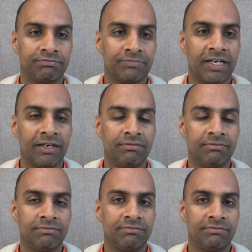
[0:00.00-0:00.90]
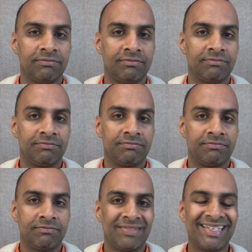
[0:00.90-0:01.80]
Yeah?
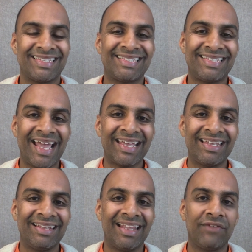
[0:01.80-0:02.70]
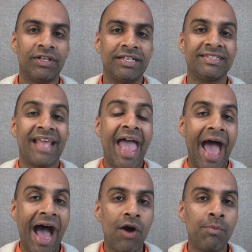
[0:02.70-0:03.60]
The second level is,
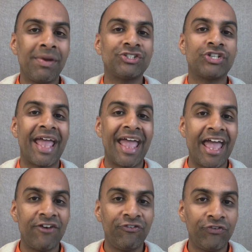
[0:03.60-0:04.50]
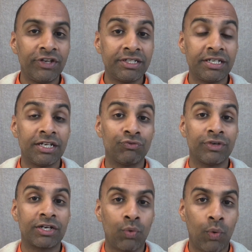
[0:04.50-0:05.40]
how much effort did it
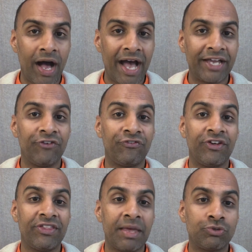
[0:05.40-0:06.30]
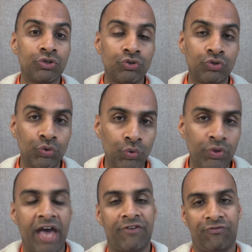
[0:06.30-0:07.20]
require for them to do
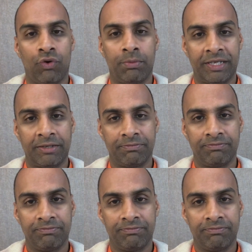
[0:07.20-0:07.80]
that for me?